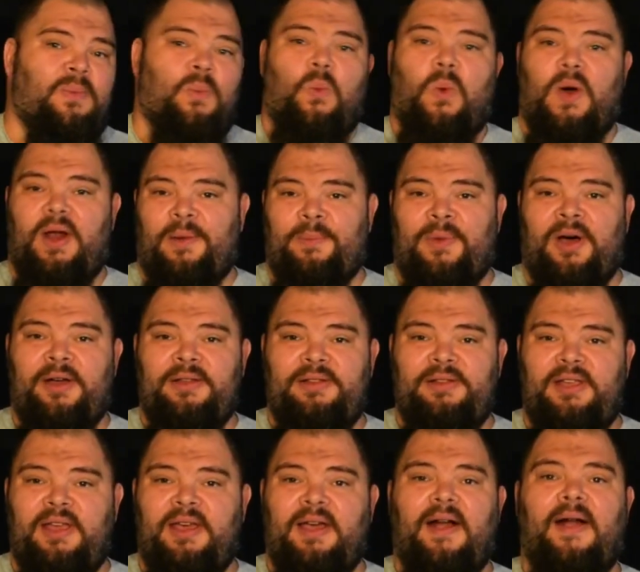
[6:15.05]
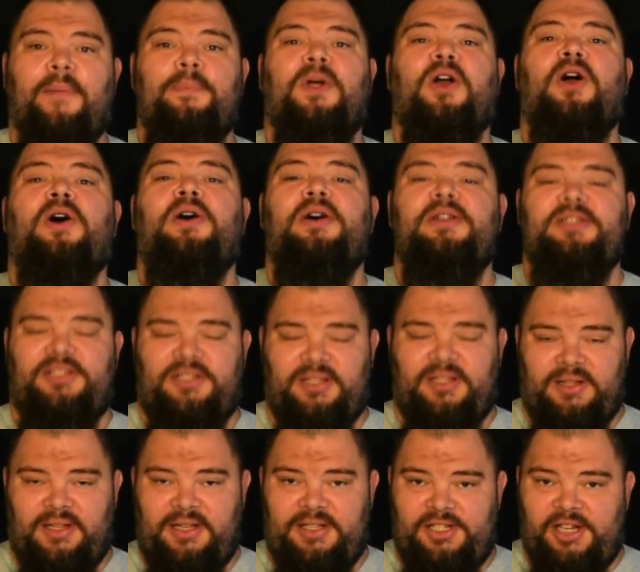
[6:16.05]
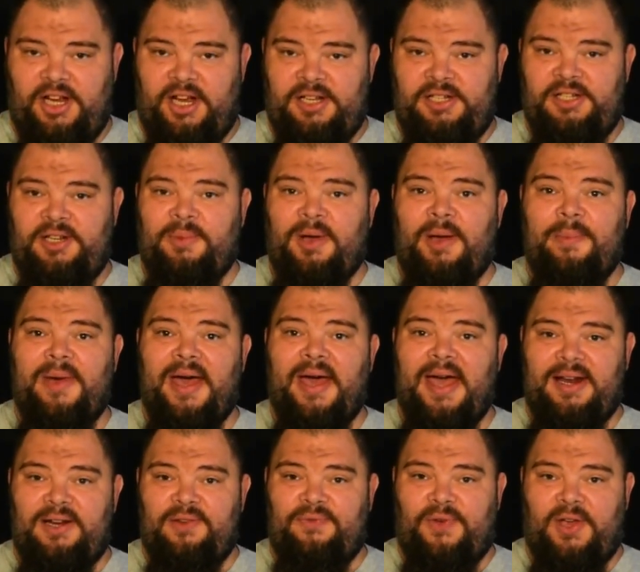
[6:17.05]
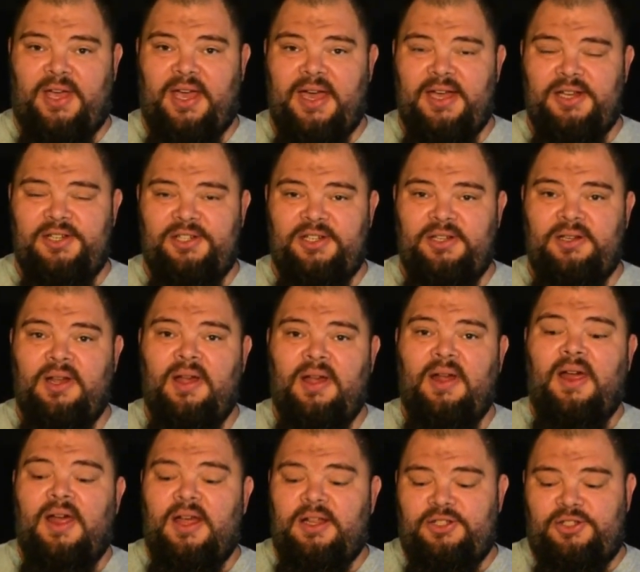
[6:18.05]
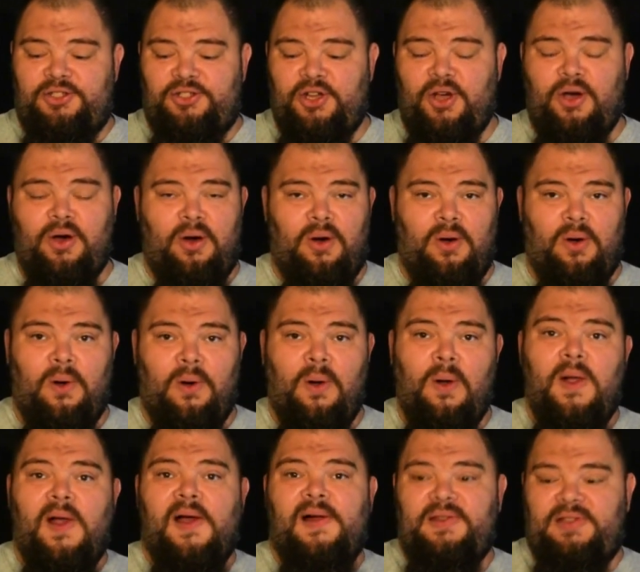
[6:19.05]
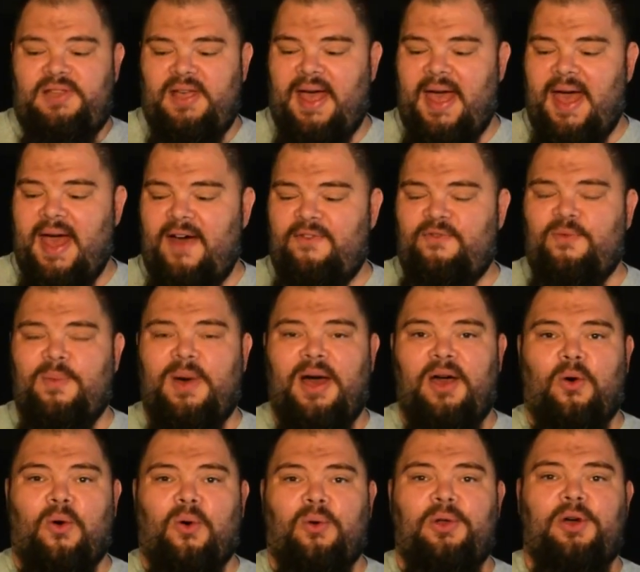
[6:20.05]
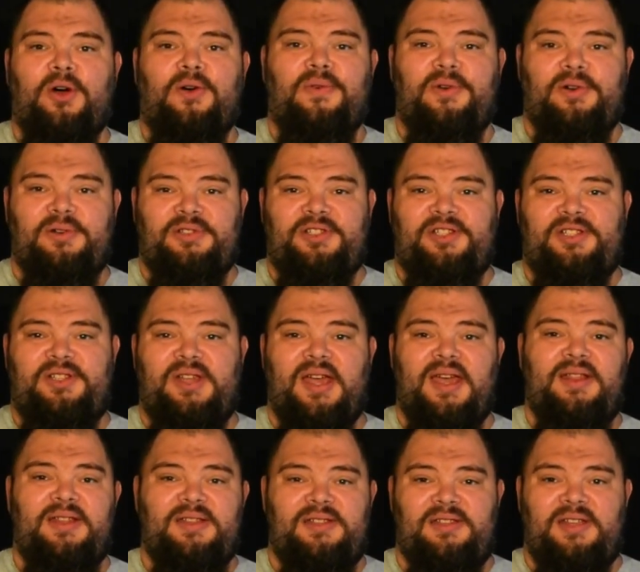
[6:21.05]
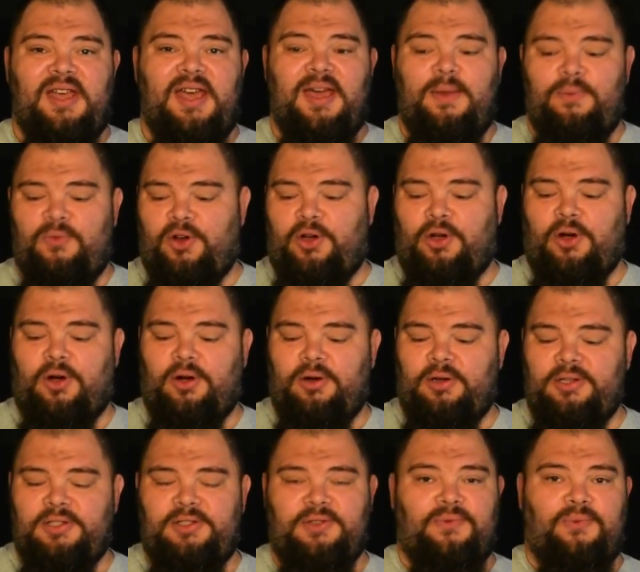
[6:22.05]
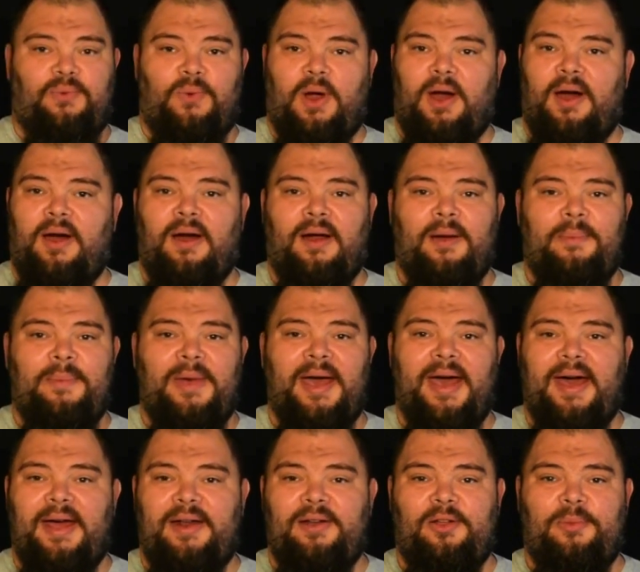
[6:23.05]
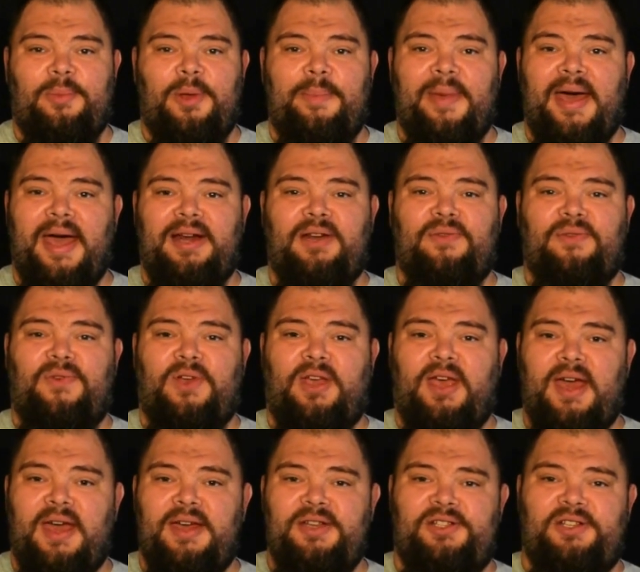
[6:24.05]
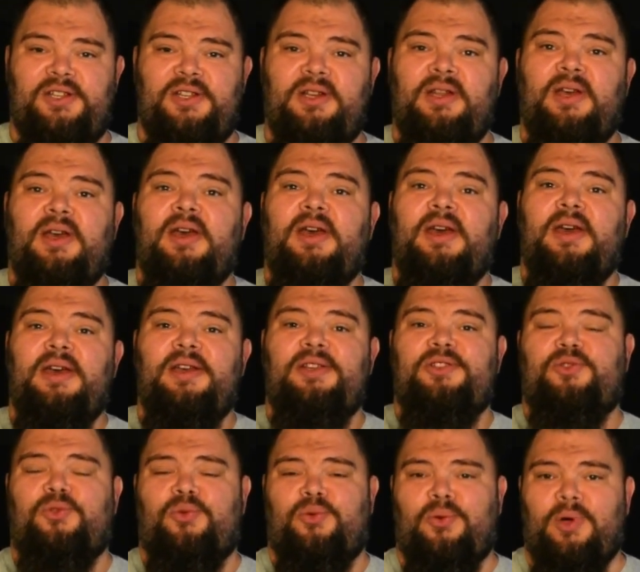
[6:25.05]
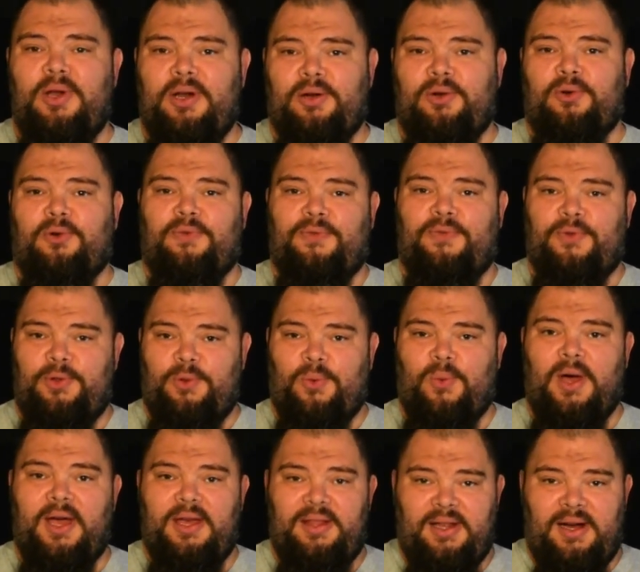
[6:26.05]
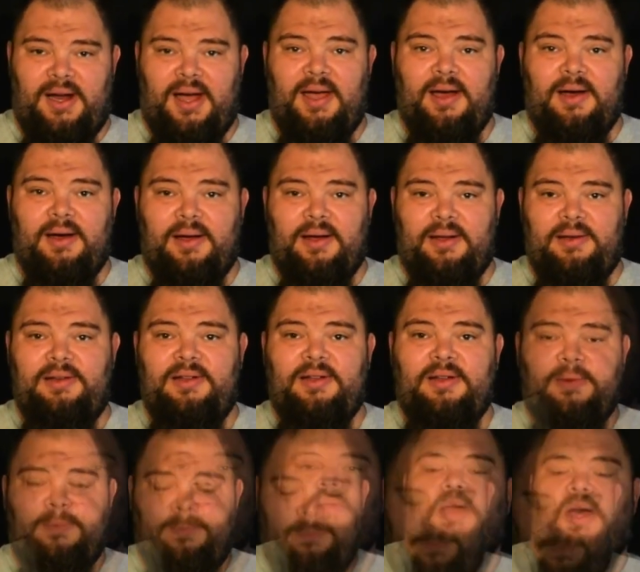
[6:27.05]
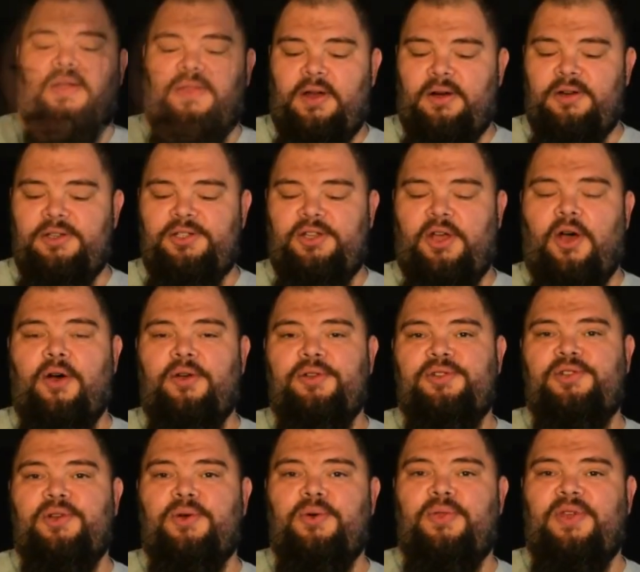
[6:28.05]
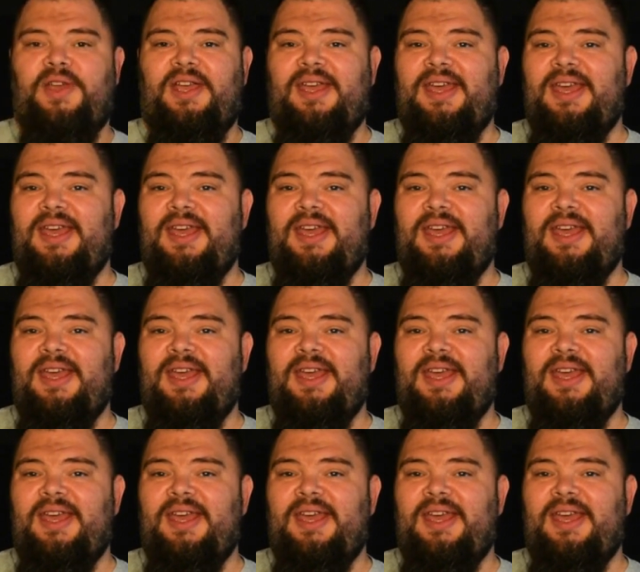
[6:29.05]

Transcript: When I'm hunting, I'm constantly changing my magnification. So to have my holdovers stay the same regardless of where I'm at on my magnification is critical for the way that I hunt. Now, there's also the